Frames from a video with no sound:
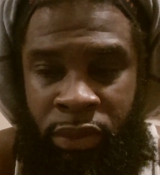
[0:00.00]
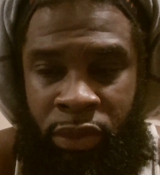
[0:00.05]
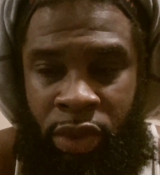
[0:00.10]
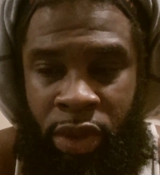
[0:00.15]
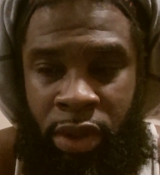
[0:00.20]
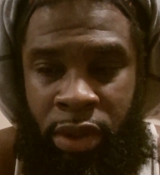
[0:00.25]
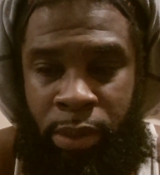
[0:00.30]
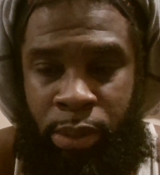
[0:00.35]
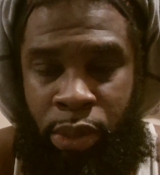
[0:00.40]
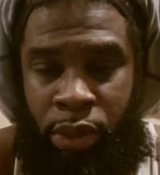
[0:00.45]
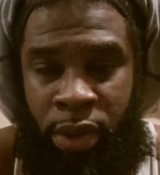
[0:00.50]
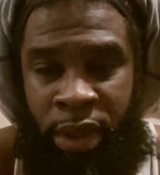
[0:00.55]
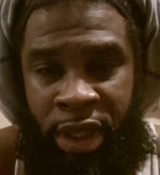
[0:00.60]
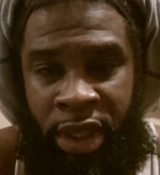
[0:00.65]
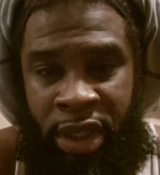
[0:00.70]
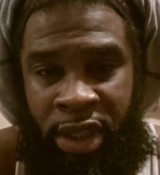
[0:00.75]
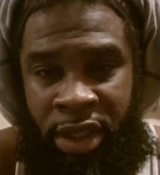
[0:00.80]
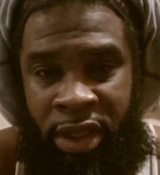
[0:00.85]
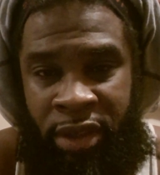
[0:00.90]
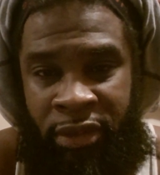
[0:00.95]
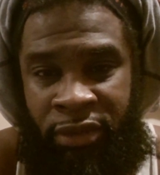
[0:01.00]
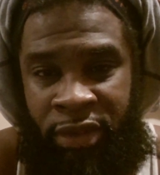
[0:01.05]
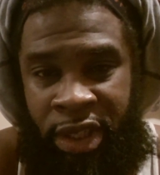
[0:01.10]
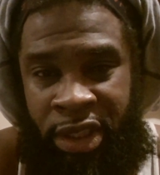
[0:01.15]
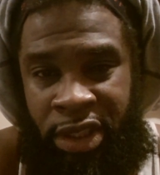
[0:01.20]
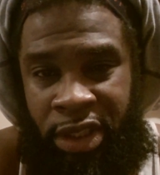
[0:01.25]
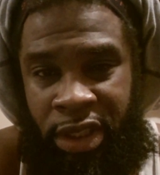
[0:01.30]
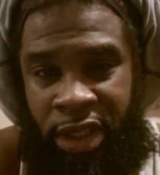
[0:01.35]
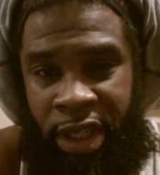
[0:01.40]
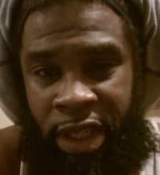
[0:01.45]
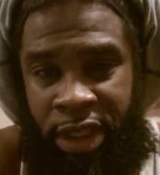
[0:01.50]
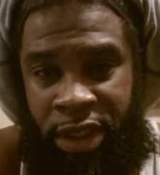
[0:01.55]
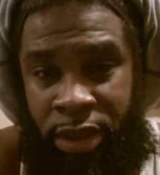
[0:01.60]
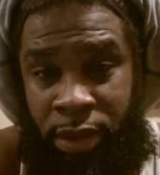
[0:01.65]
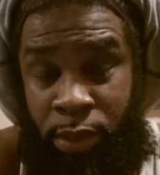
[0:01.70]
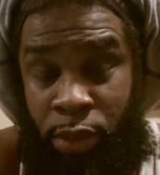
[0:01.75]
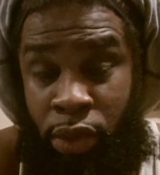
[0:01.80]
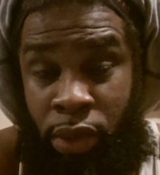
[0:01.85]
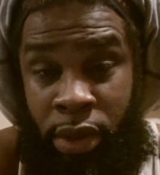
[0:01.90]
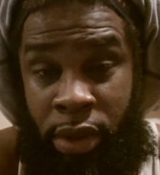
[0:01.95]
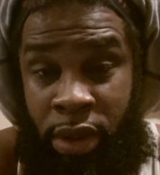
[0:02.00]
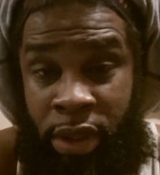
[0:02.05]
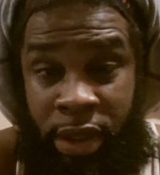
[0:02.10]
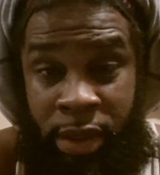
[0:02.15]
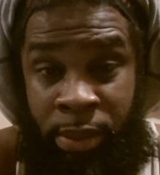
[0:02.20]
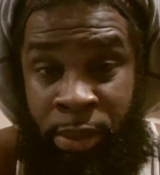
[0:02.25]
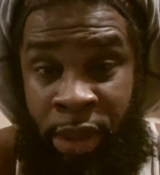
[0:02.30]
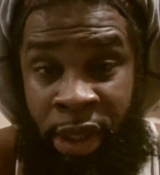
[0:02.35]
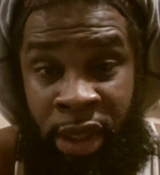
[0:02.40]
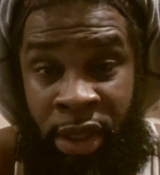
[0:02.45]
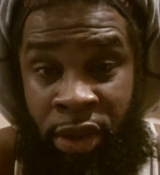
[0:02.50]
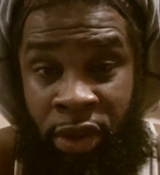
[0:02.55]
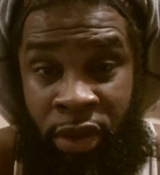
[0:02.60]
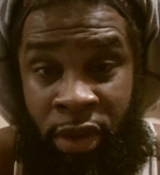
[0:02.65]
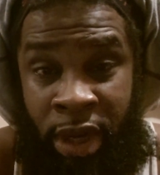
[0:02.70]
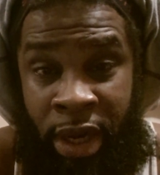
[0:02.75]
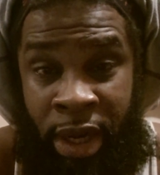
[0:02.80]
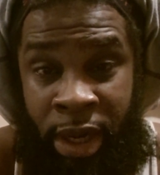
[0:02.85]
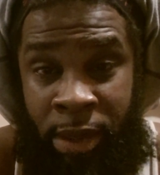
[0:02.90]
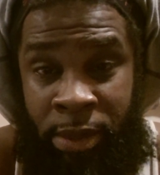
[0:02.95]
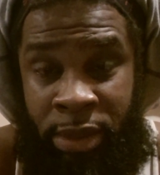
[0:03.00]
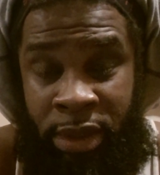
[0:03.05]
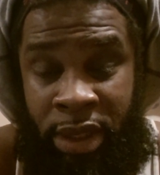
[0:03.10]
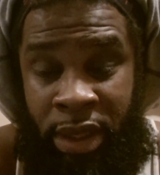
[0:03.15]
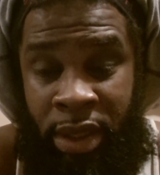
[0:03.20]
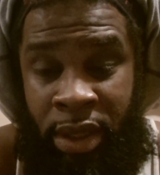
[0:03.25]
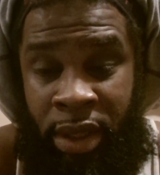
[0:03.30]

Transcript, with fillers: to the point of the investigation board committing crimes.